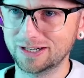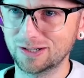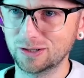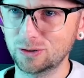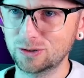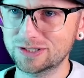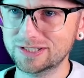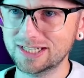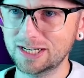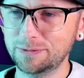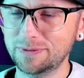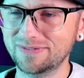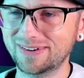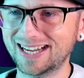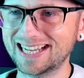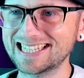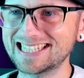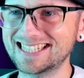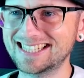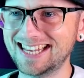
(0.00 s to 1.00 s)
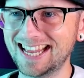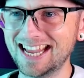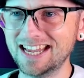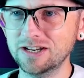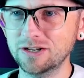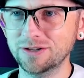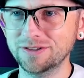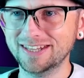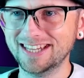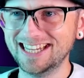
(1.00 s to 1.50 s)
It looks like we've got
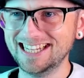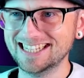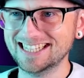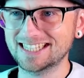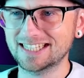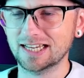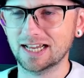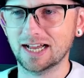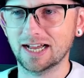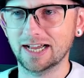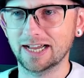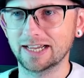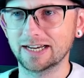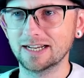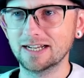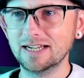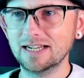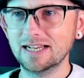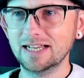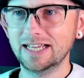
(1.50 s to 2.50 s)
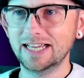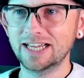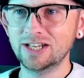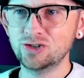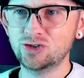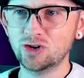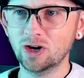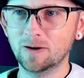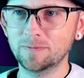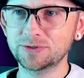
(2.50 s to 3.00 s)
sand on the inside and
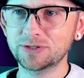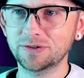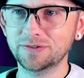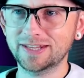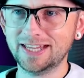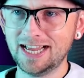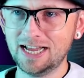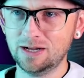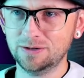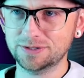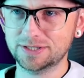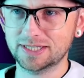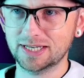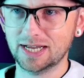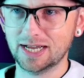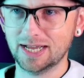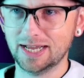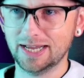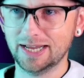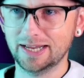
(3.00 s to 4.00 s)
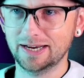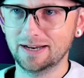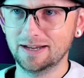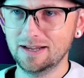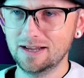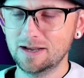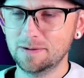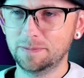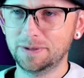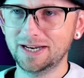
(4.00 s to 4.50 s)
jumps on the outside,
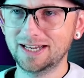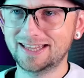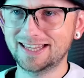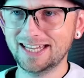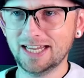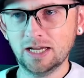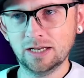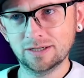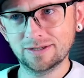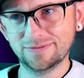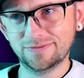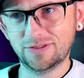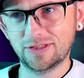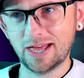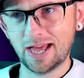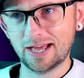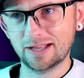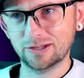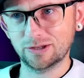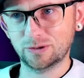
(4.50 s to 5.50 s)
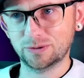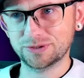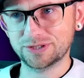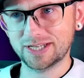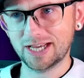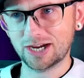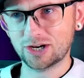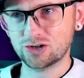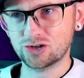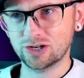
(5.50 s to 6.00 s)
but at the end of that little
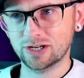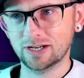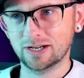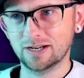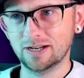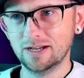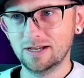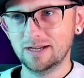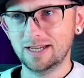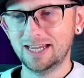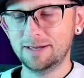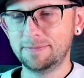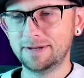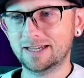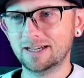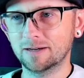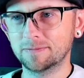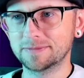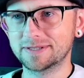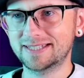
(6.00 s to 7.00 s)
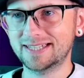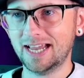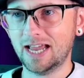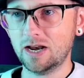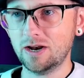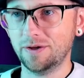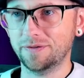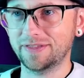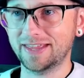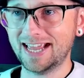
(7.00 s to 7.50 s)
section, it becomes
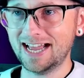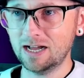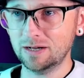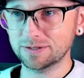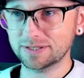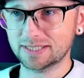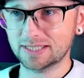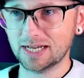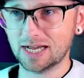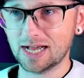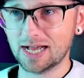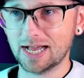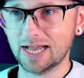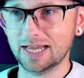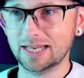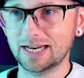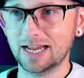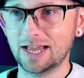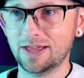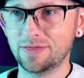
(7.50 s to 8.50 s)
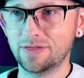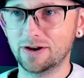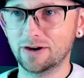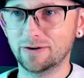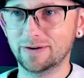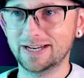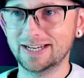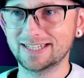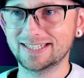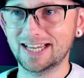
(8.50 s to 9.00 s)
sand on the outside, and
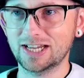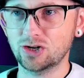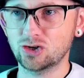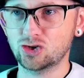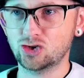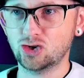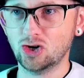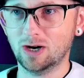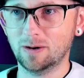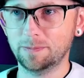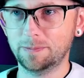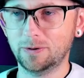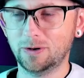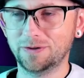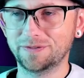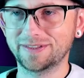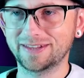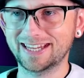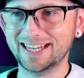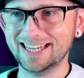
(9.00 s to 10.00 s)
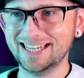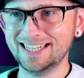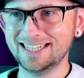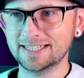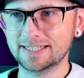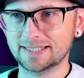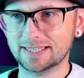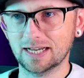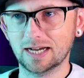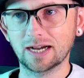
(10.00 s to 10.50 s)
there is a jump on the
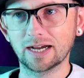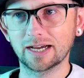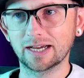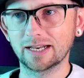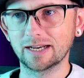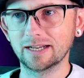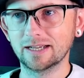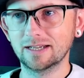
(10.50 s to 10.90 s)
inside,